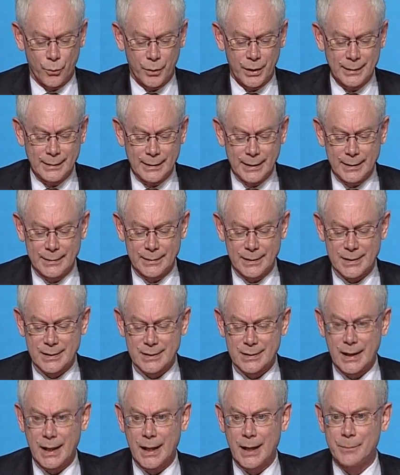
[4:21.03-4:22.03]
We need the
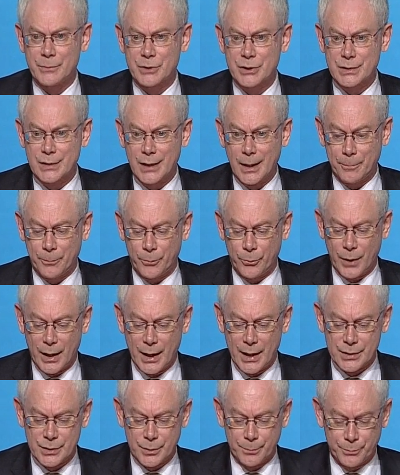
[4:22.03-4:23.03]
same
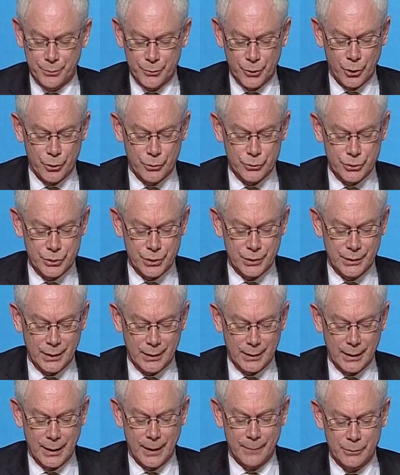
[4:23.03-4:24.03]
stepwise approach in
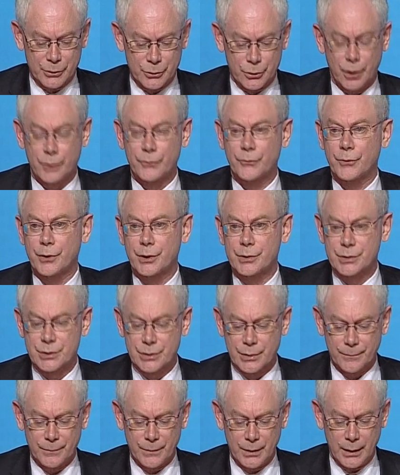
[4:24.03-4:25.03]
the climate
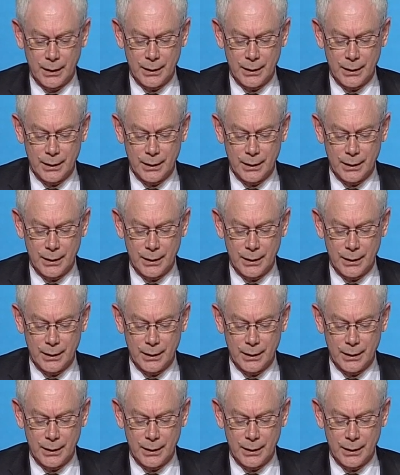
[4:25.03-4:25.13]
conference